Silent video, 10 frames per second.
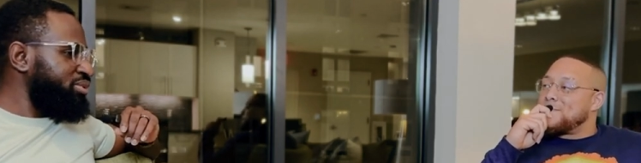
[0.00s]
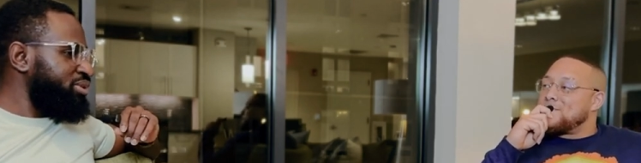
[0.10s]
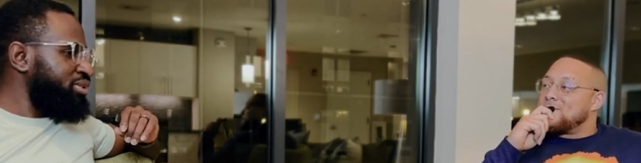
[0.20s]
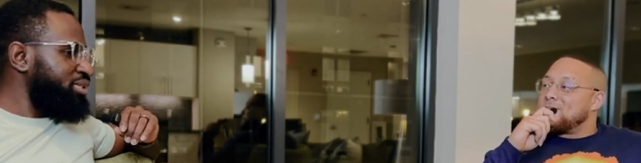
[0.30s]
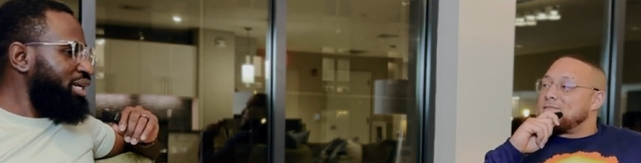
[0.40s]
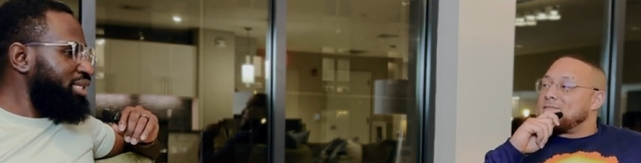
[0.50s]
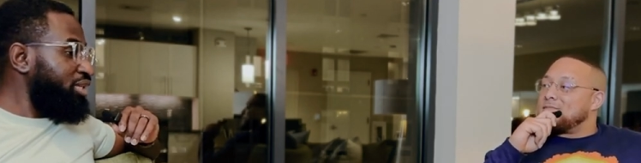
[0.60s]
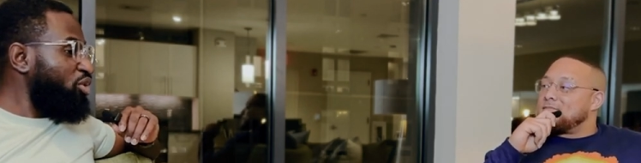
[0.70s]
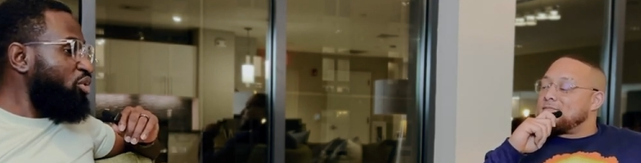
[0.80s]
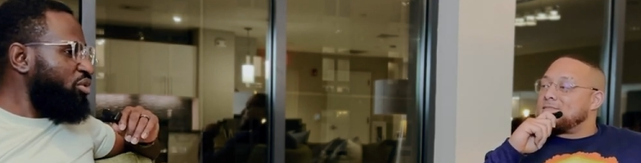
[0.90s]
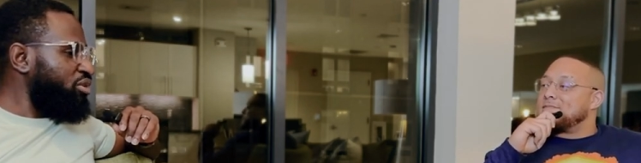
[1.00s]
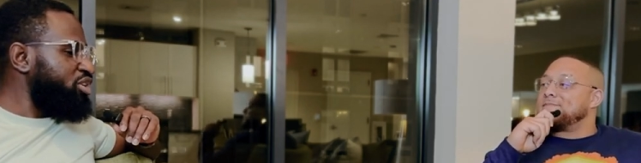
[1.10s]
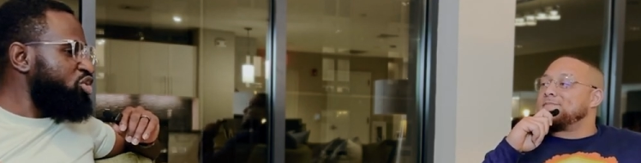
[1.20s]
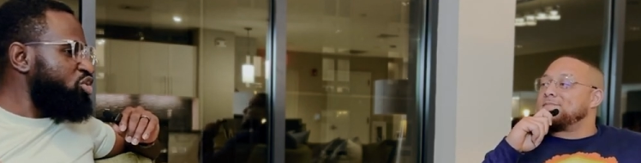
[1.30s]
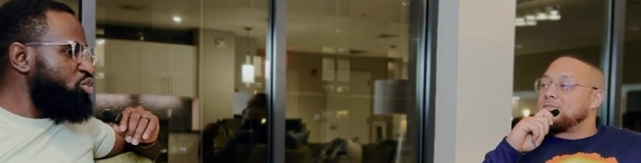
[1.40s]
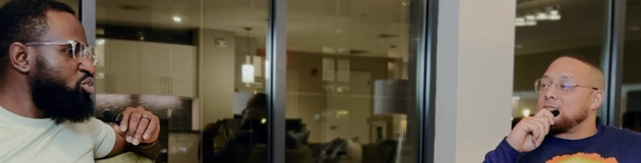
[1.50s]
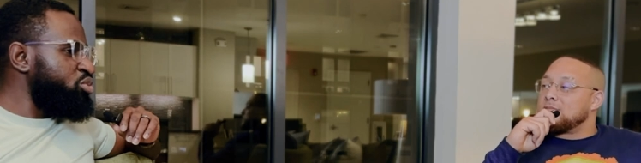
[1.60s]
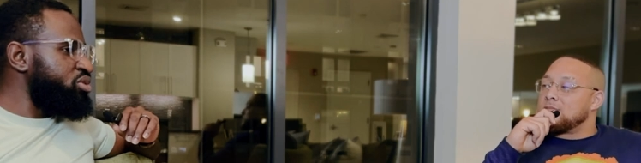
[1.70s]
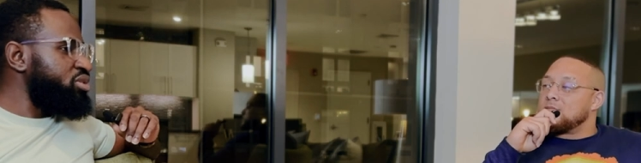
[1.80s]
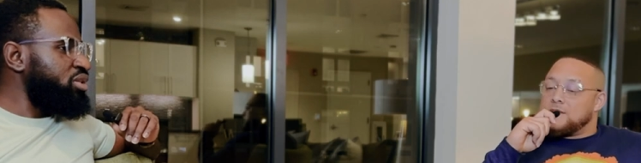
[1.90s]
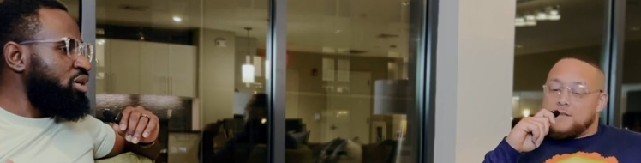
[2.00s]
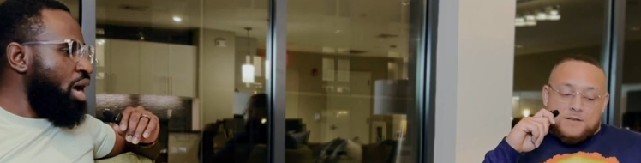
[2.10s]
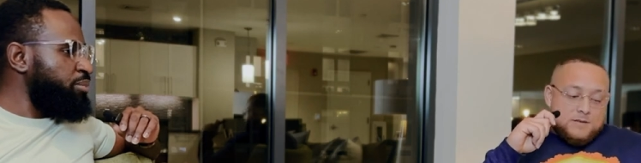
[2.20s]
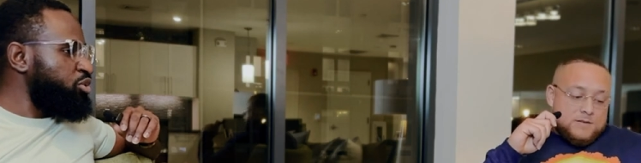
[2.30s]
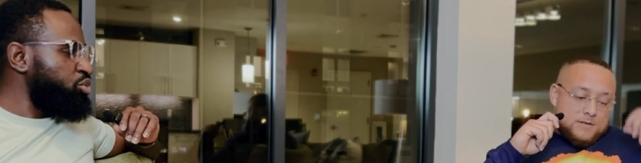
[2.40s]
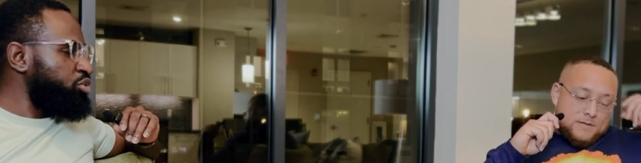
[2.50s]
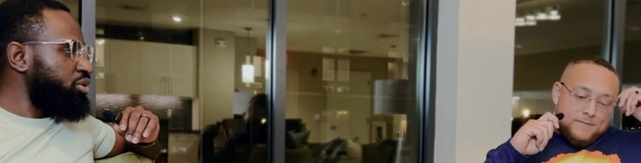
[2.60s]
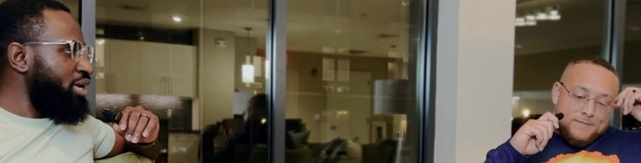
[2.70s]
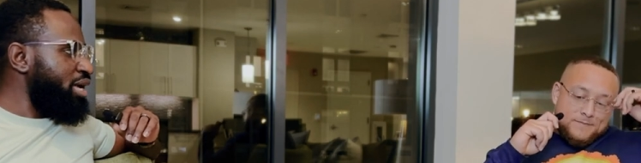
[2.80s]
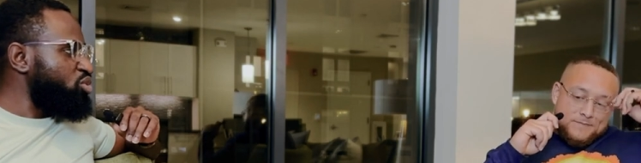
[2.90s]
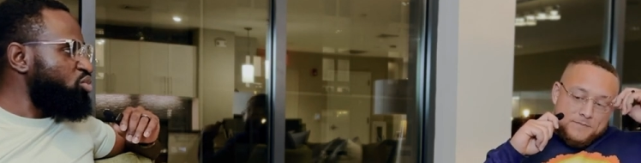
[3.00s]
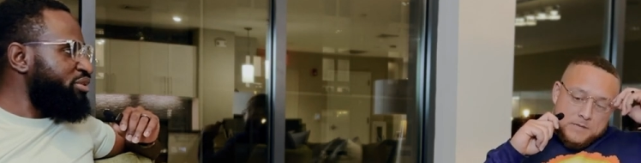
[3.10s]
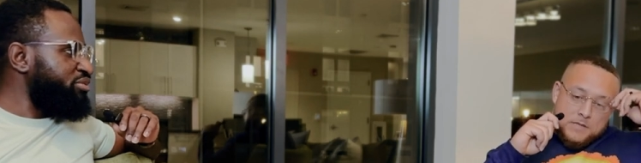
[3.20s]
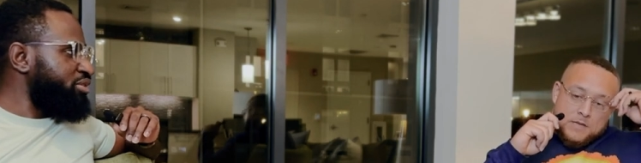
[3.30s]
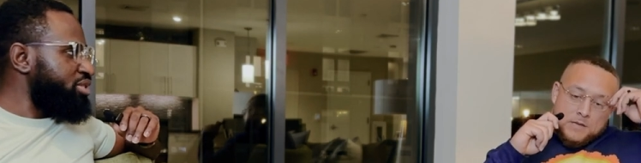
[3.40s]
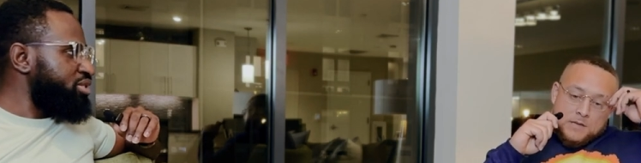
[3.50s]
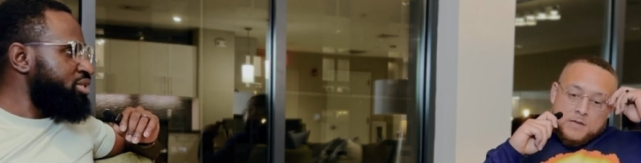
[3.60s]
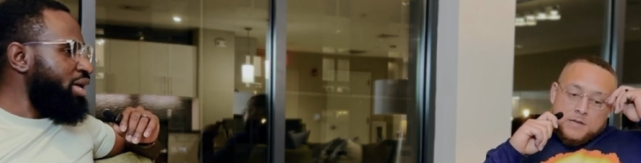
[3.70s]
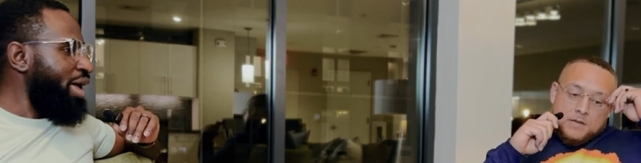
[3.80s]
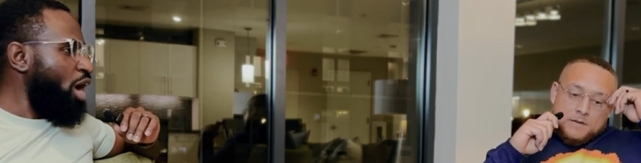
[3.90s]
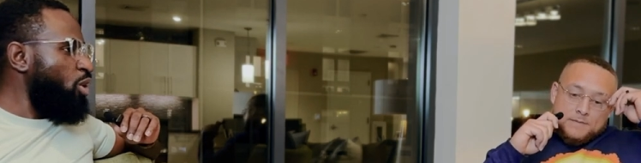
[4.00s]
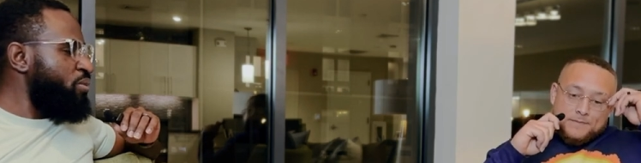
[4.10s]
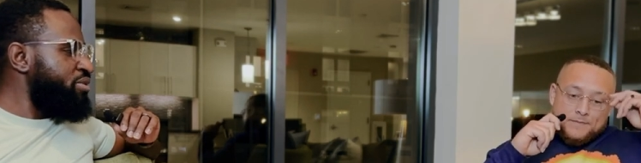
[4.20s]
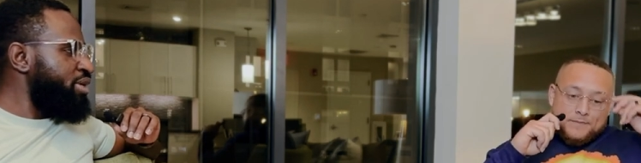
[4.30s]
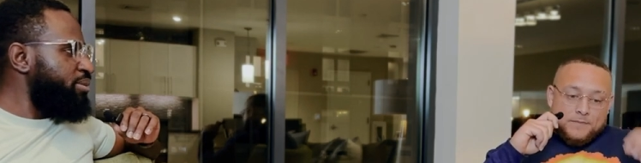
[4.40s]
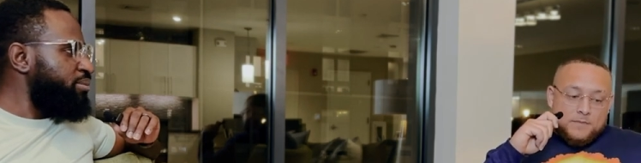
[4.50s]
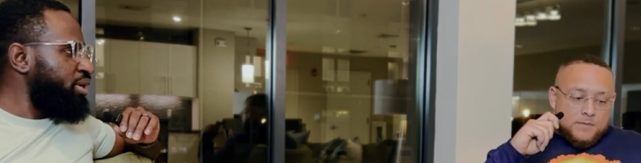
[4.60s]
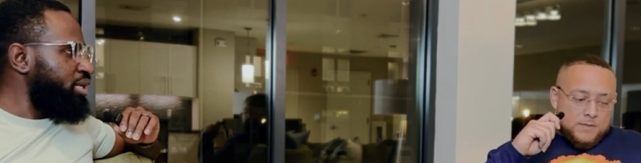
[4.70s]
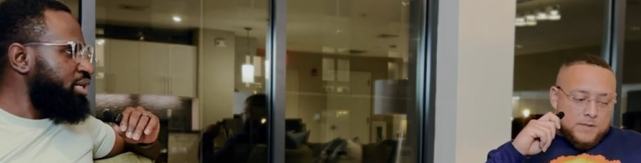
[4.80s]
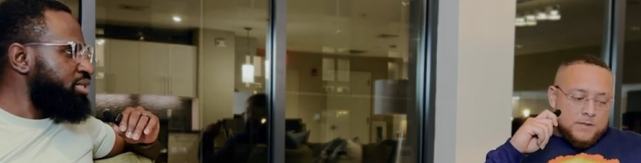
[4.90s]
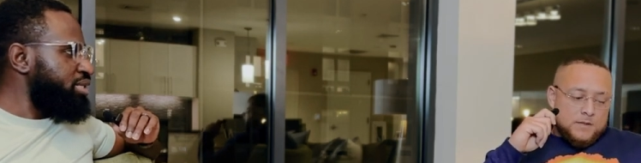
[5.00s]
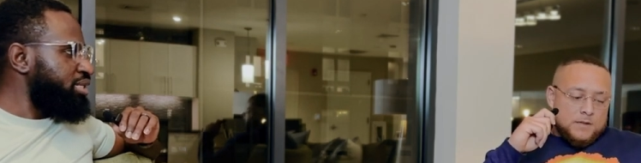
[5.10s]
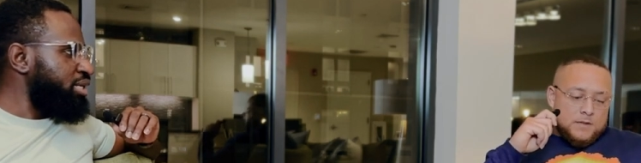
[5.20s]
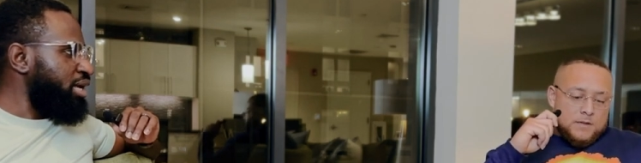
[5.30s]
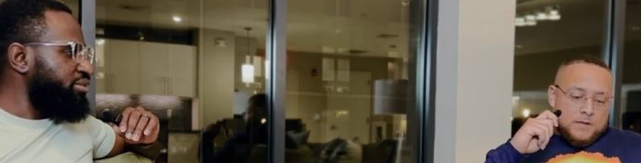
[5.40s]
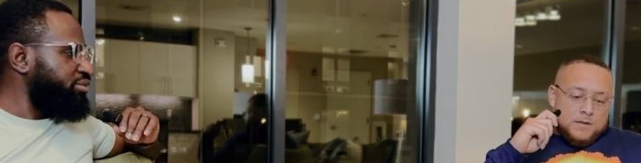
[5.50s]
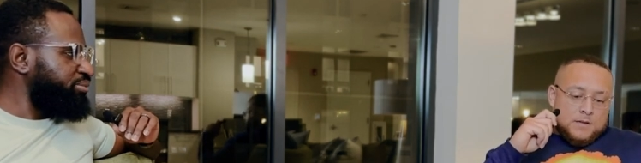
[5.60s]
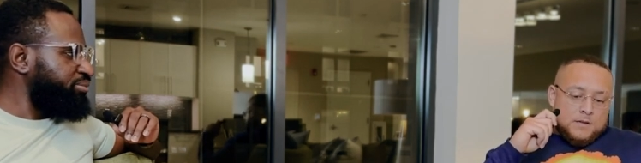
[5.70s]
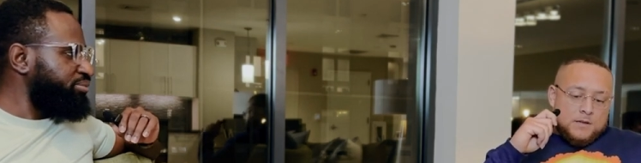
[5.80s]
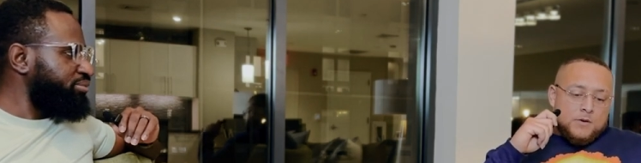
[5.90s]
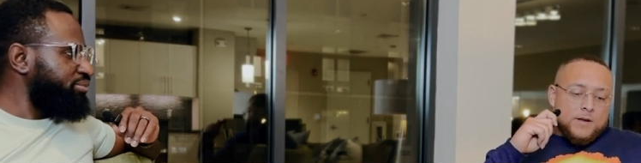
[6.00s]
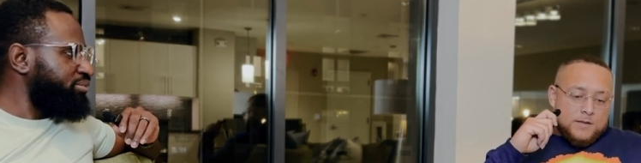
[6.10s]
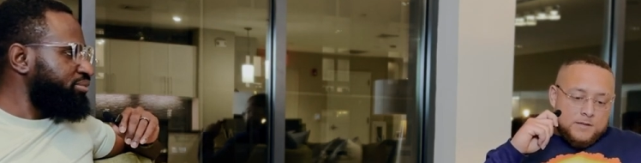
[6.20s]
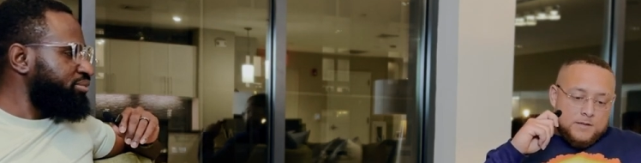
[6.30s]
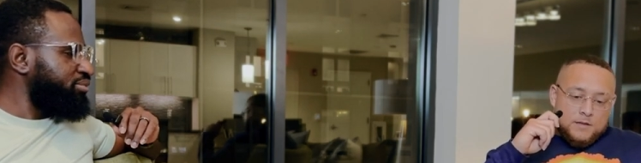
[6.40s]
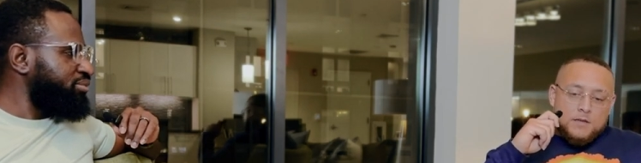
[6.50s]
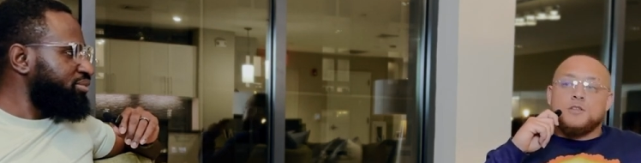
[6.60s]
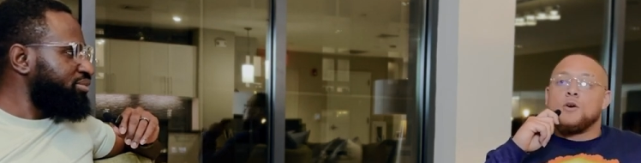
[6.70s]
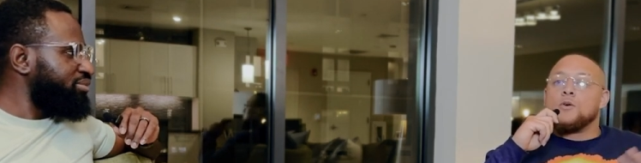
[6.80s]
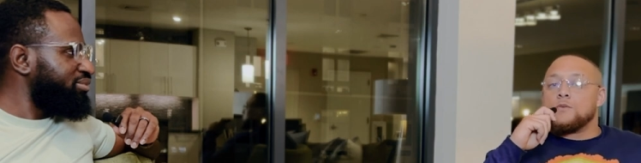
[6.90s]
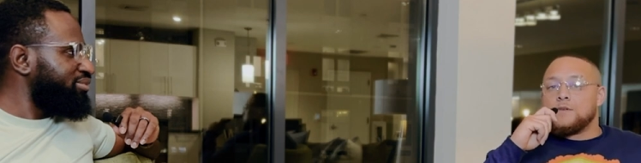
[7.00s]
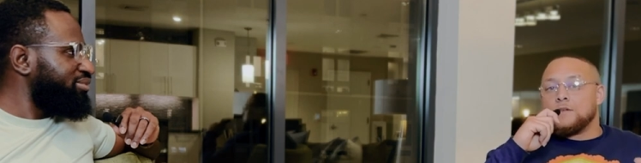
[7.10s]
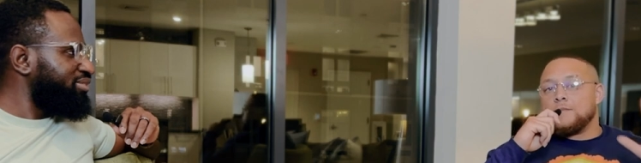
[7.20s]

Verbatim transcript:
Speaker 1: study or use the Kama Sutra as reference to help them in their sex life.
Speaker 2: Okay. So